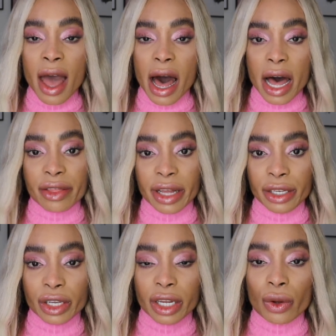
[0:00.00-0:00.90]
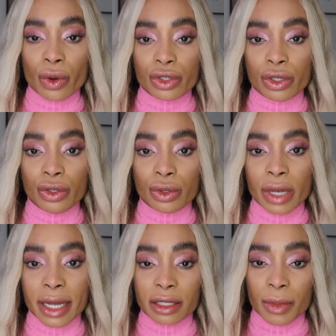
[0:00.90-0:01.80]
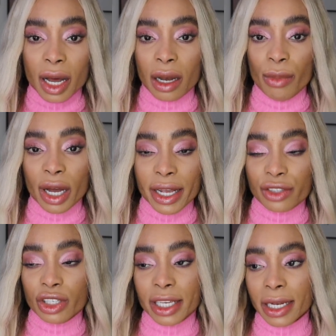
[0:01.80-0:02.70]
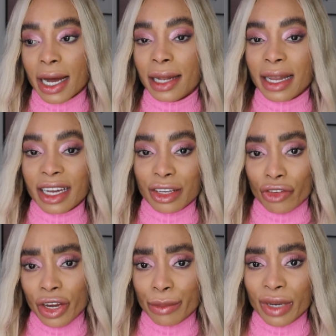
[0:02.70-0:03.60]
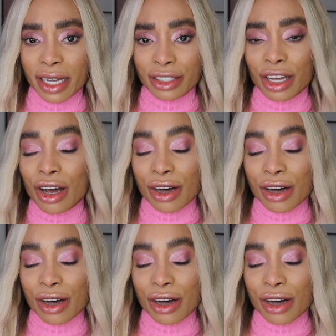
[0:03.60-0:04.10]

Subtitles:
And then you can also do like some color blocking, so you can add like a green blazer,